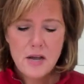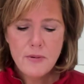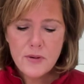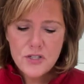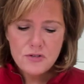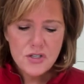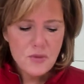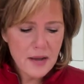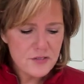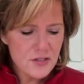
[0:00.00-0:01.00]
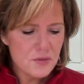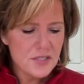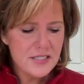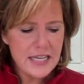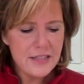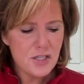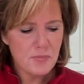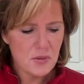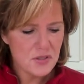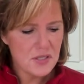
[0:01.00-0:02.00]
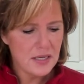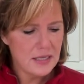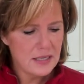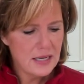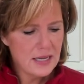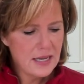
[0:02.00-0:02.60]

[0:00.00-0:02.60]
But what you do have to do is see this person